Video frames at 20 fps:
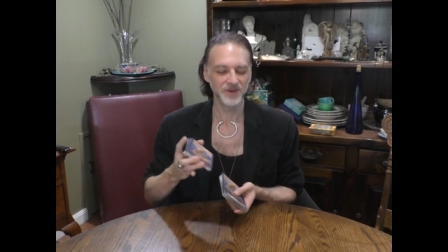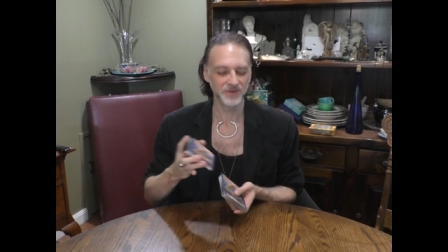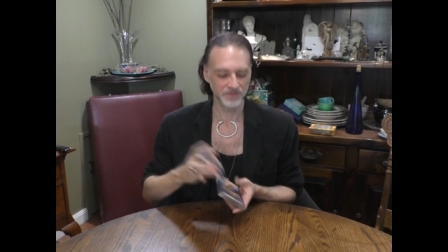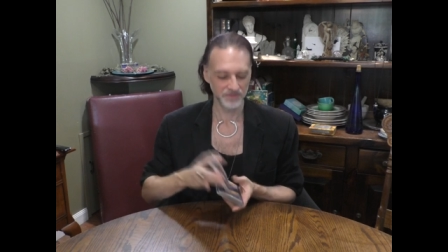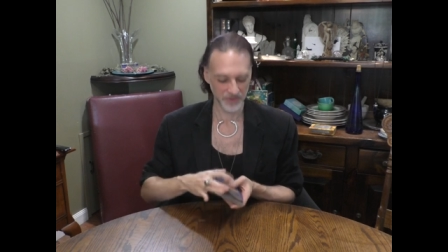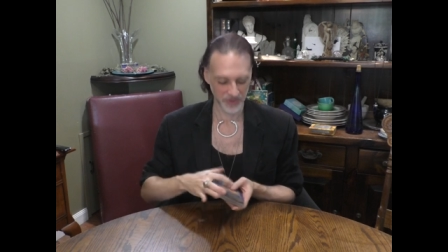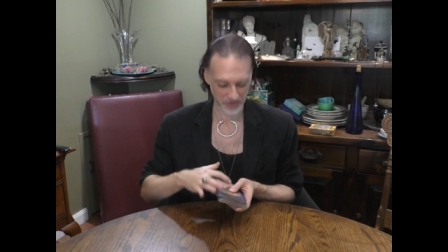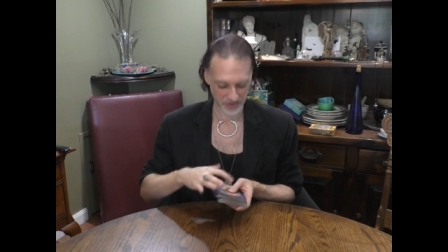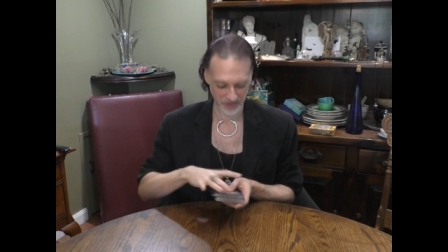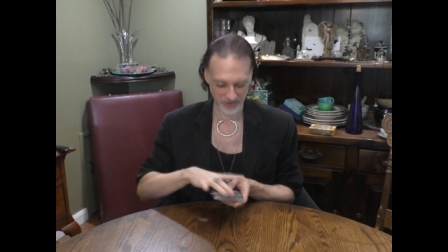
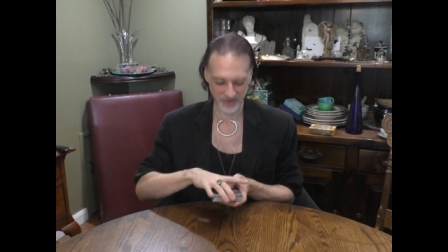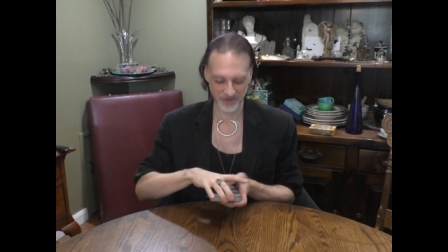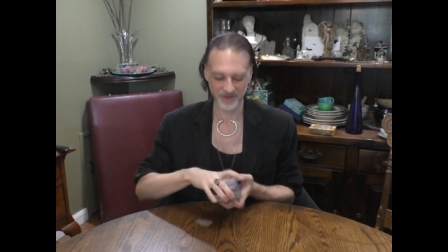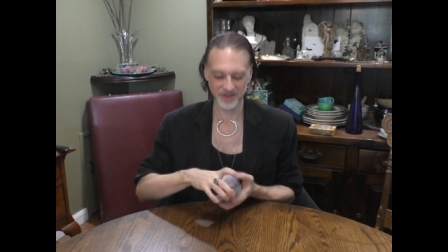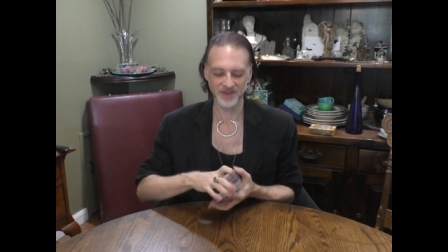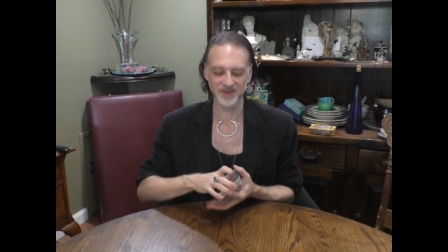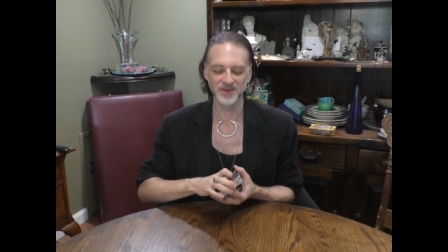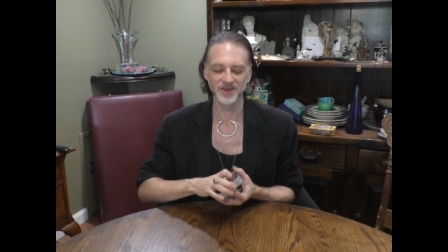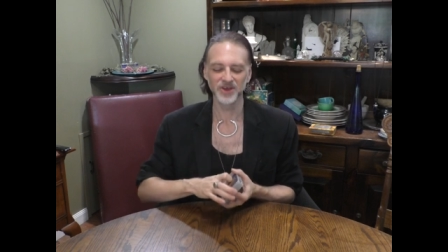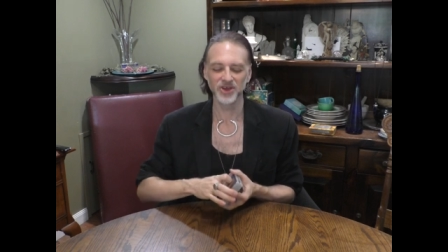
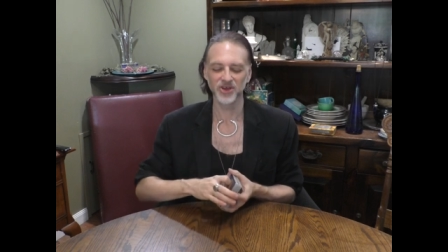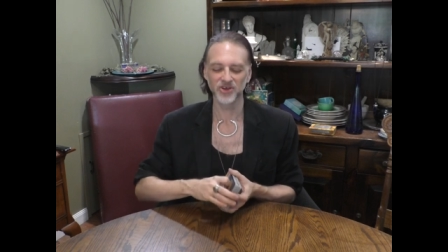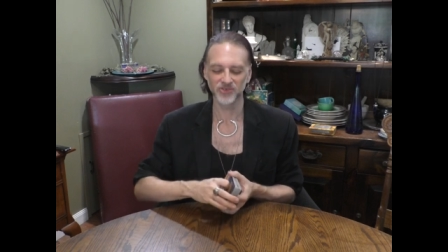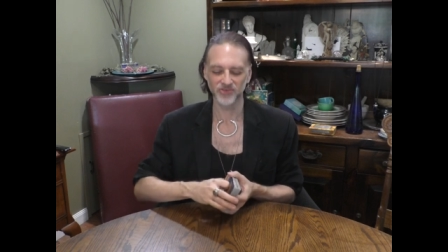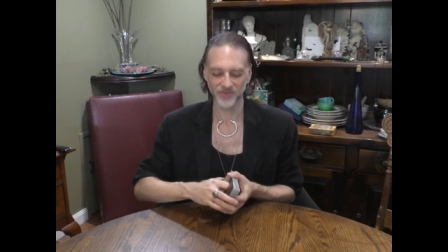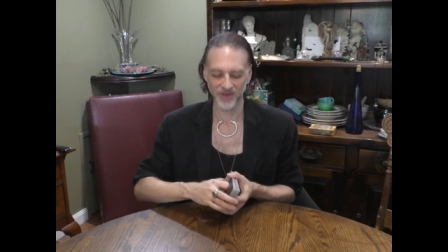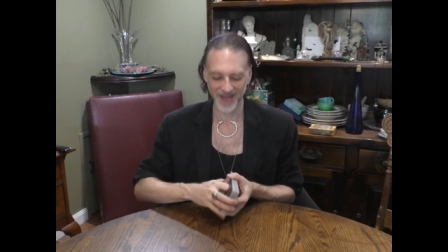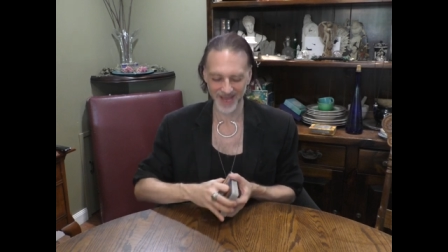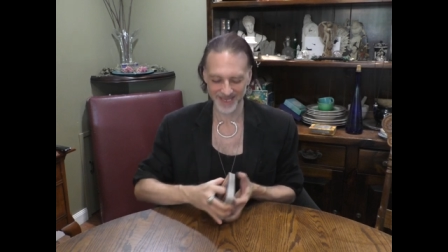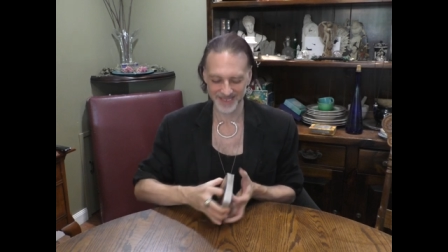moon,
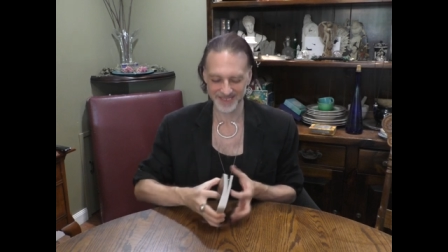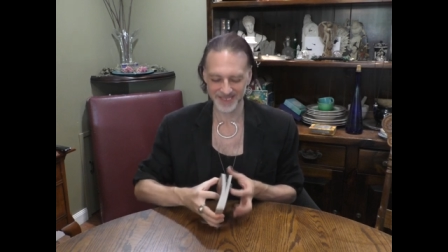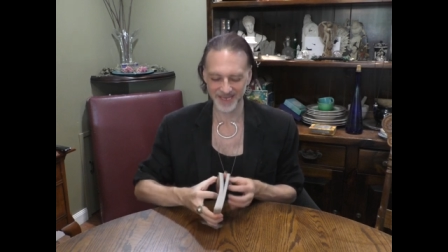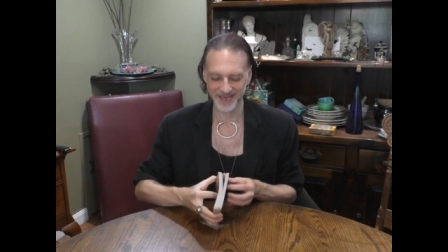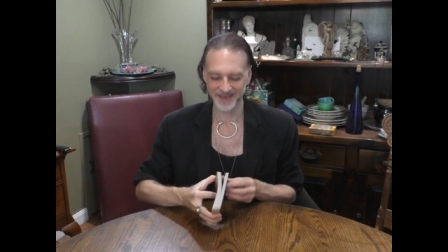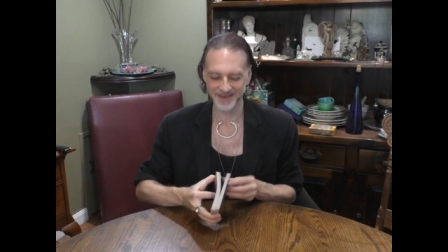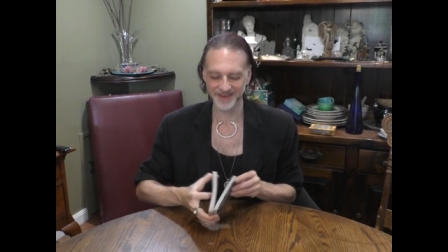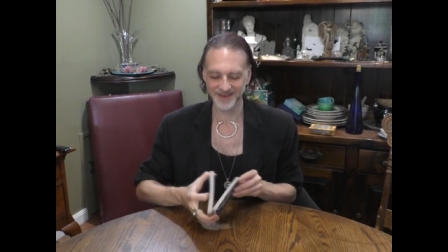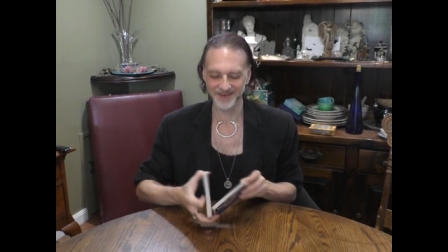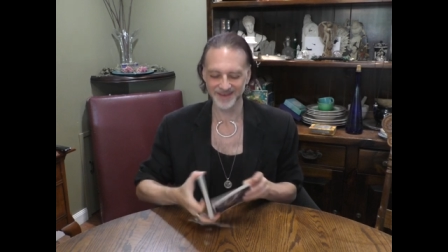
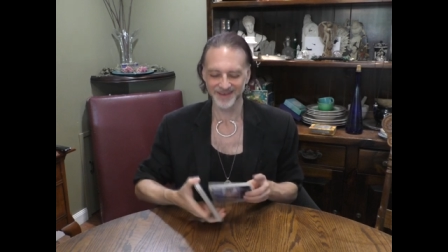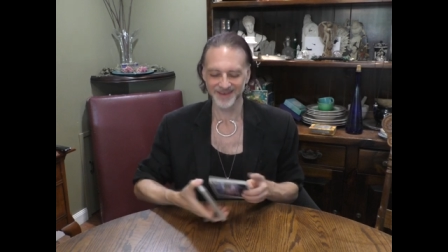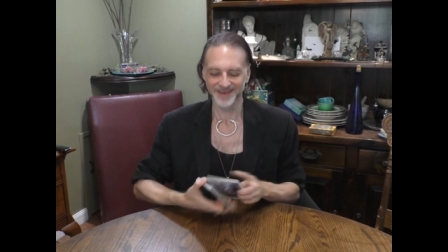rising